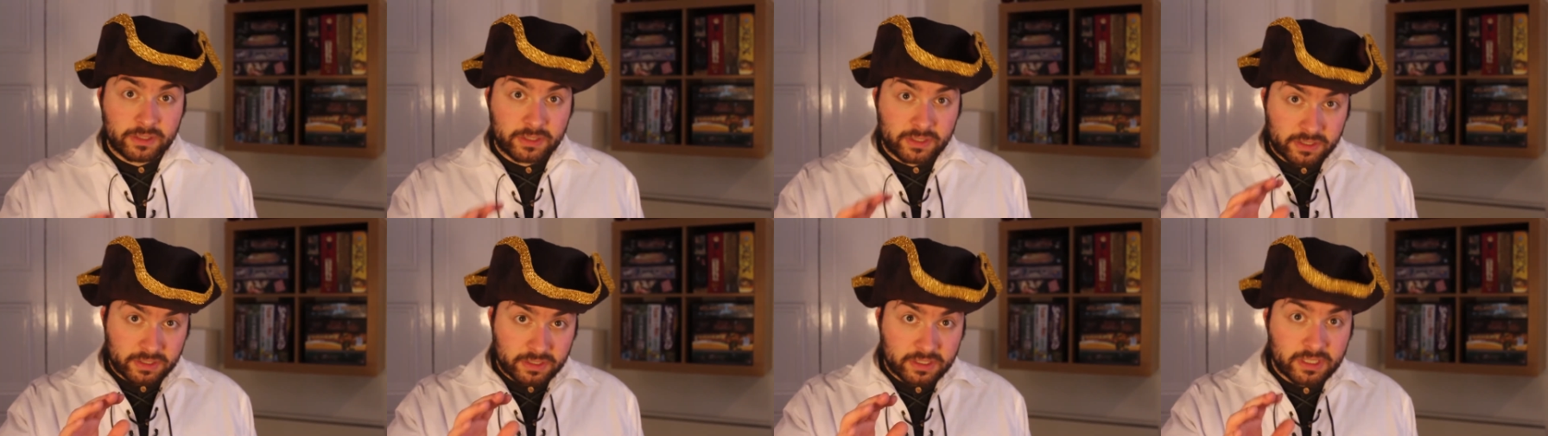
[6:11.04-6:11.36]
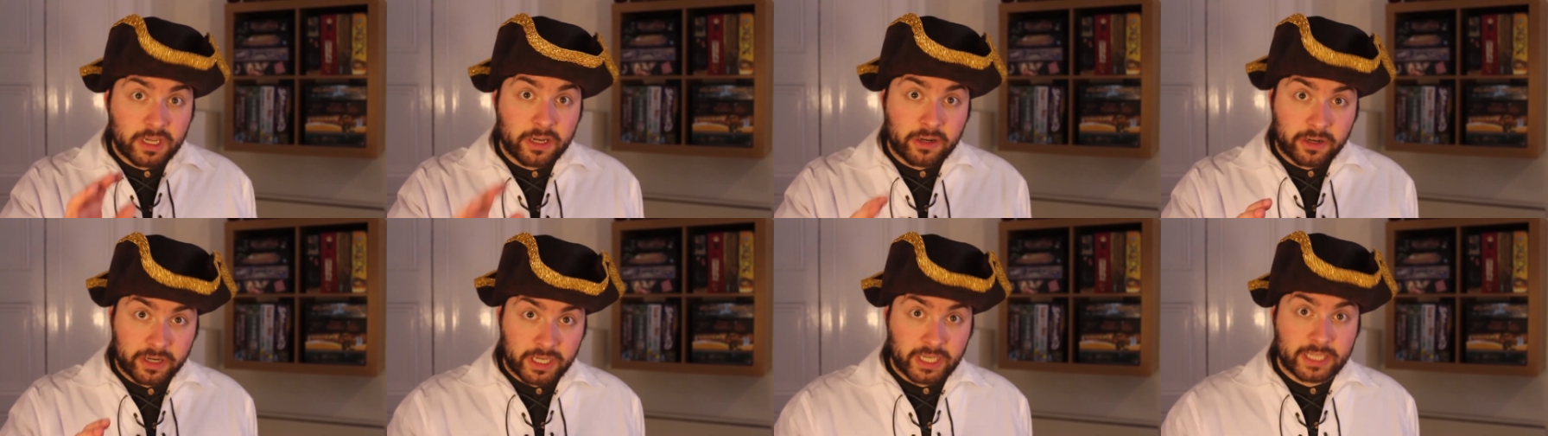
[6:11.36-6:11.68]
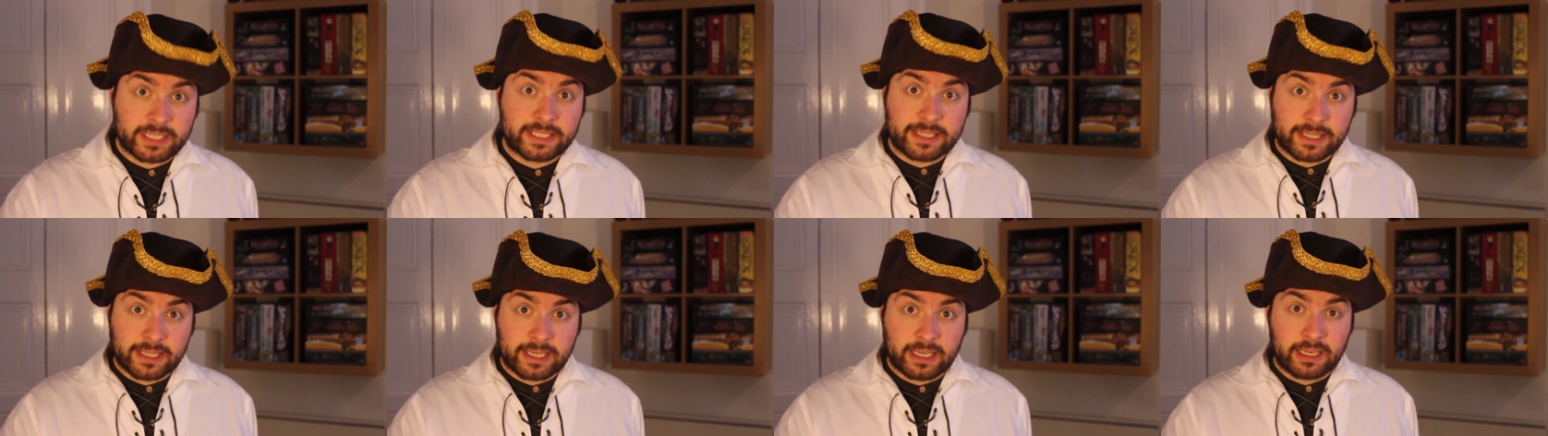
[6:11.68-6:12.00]

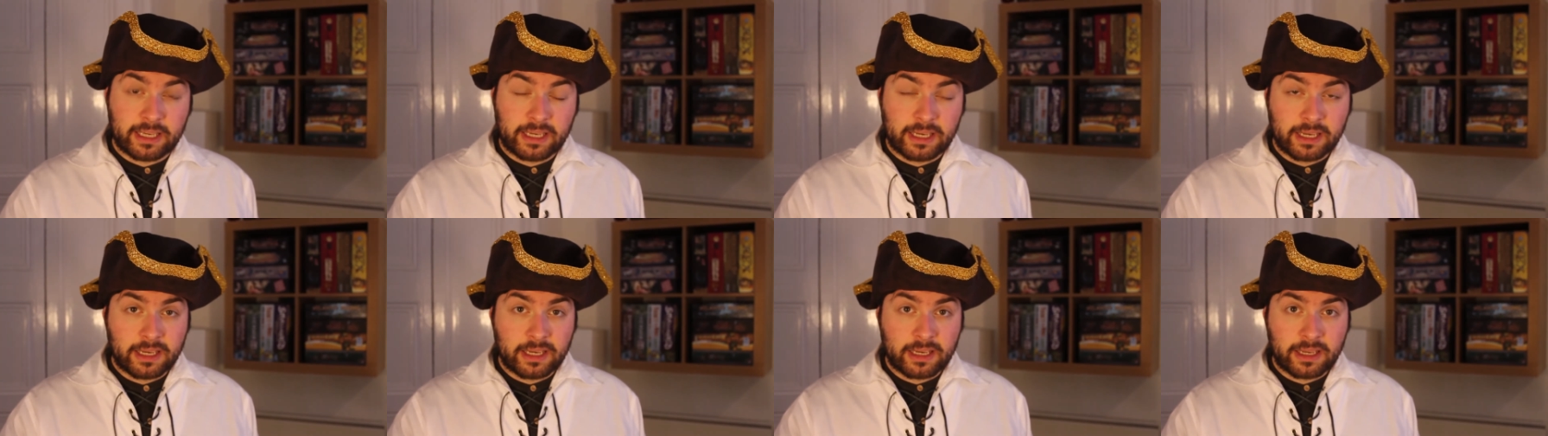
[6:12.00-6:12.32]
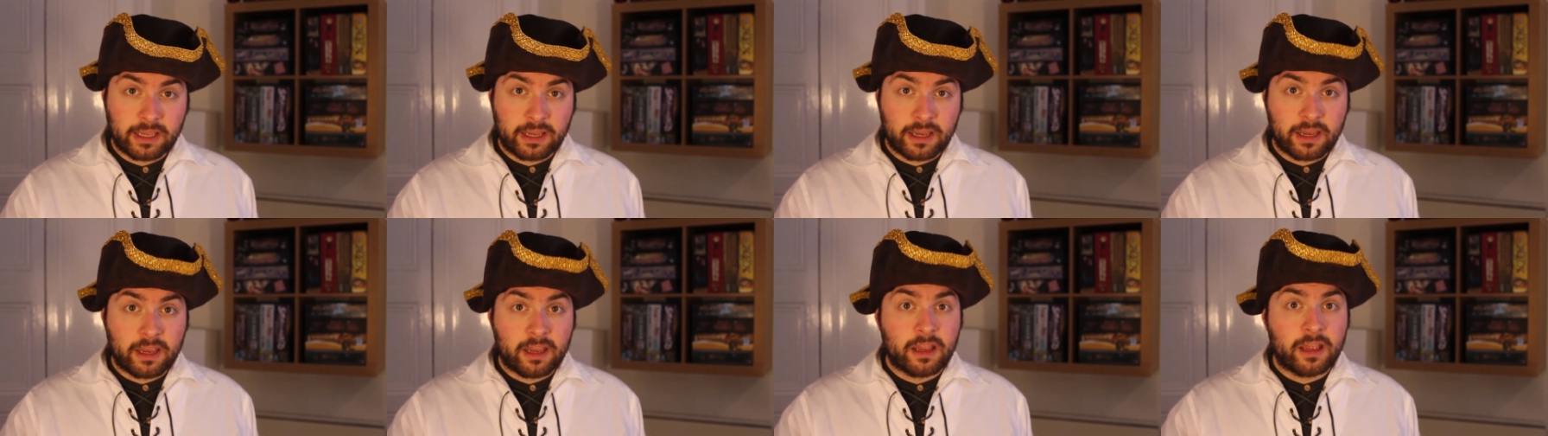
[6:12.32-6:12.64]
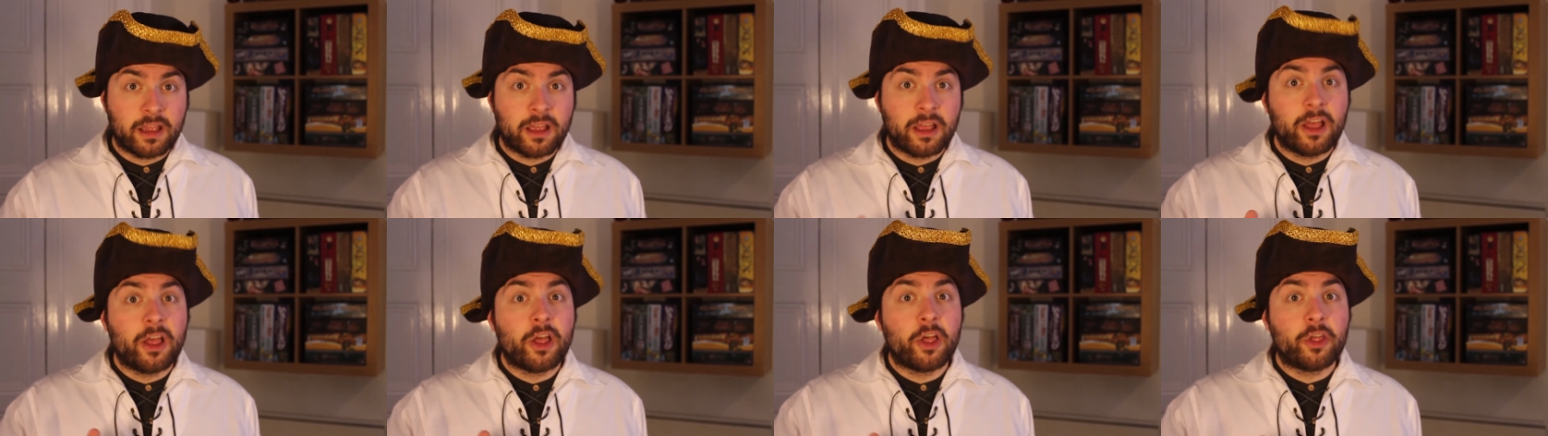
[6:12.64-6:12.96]
Seriously,
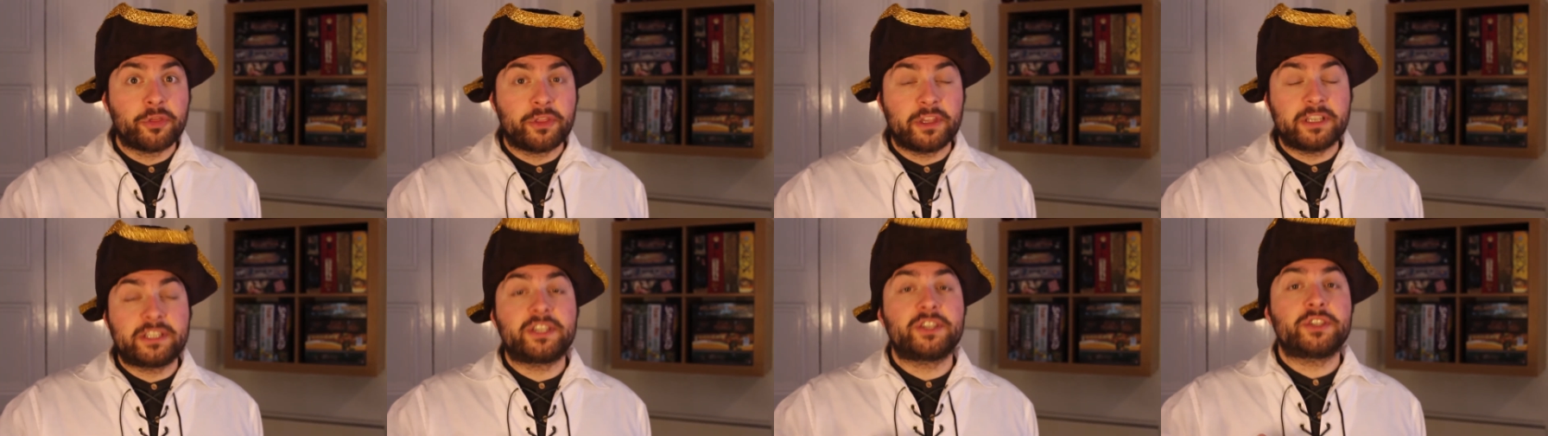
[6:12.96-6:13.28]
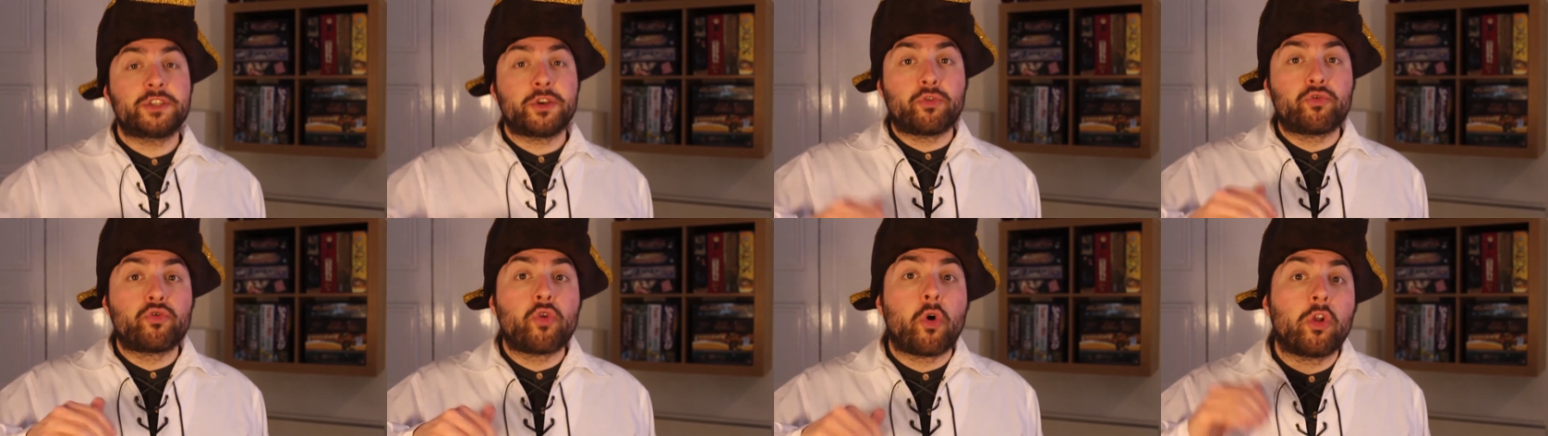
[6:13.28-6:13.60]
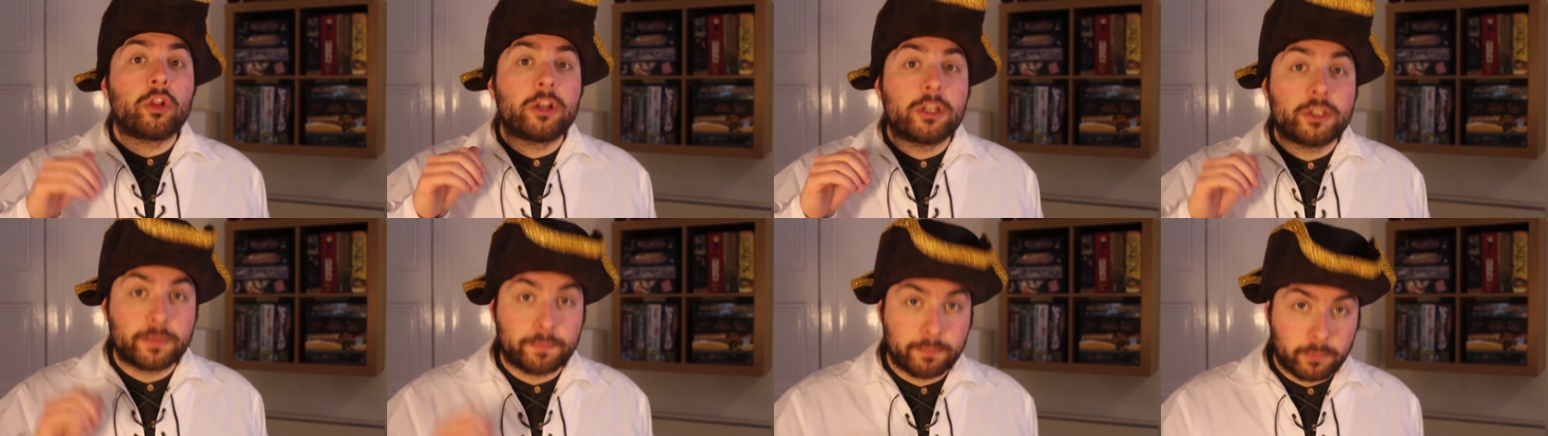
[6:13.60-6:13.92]
this is a
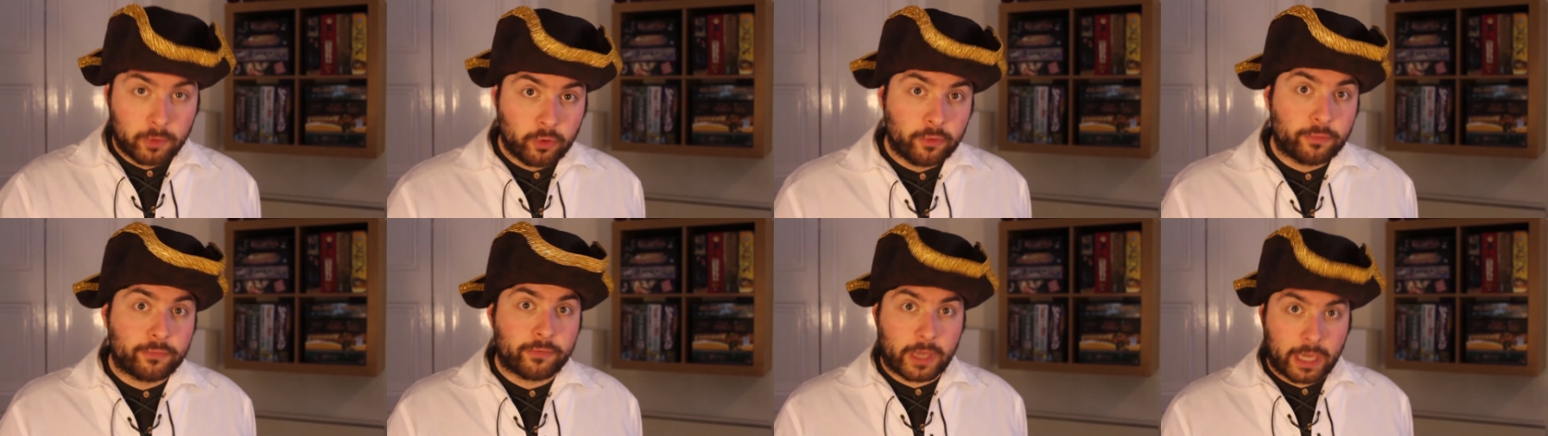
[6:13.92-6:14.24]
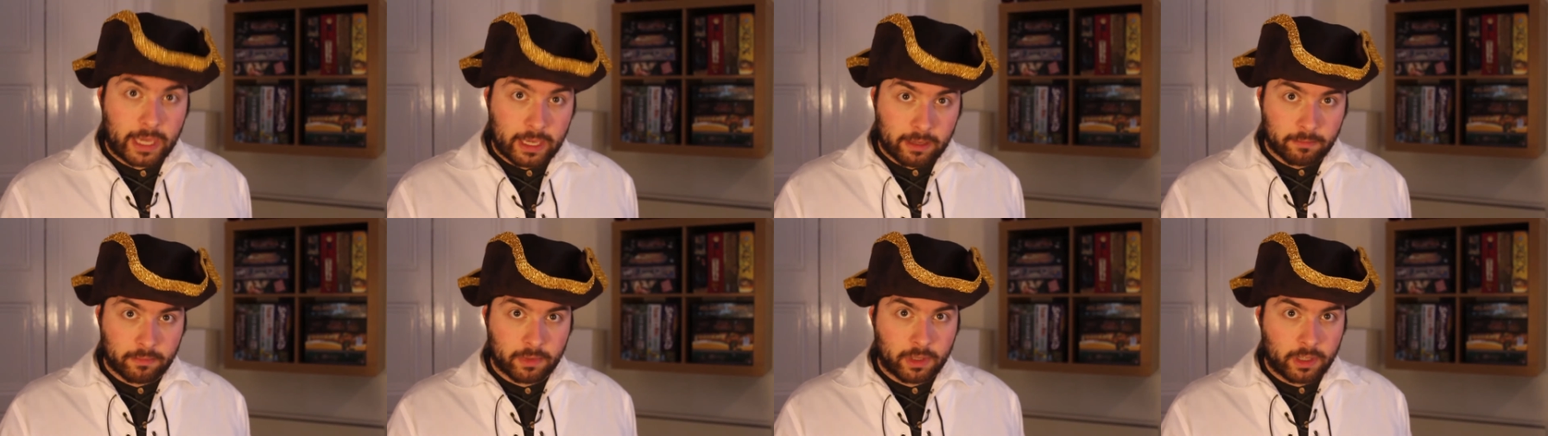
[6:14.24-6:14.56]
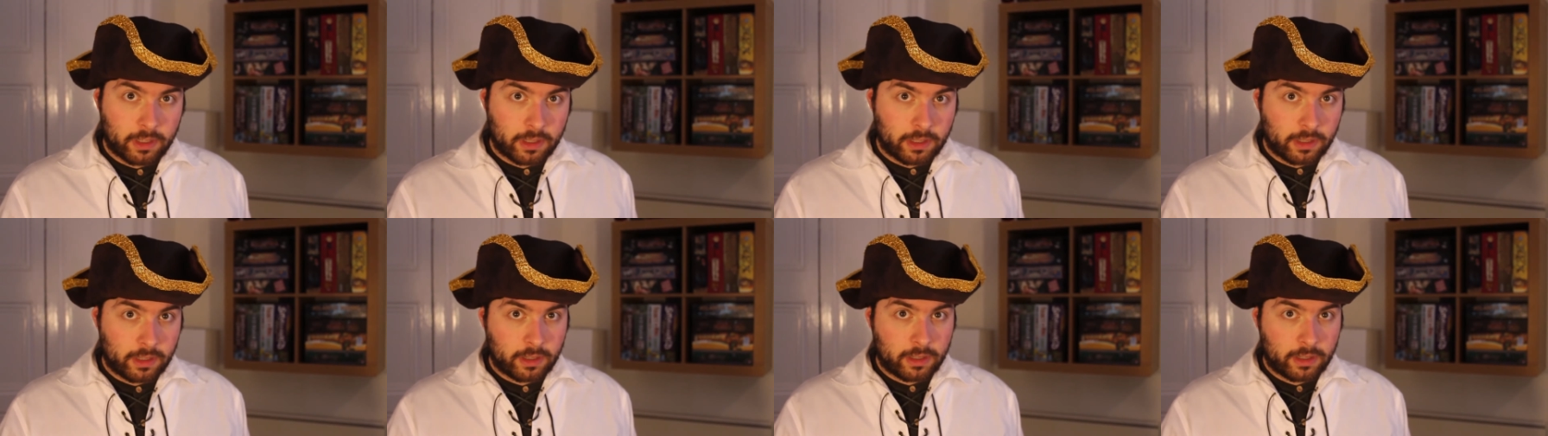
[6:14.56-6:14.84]
roll and move game.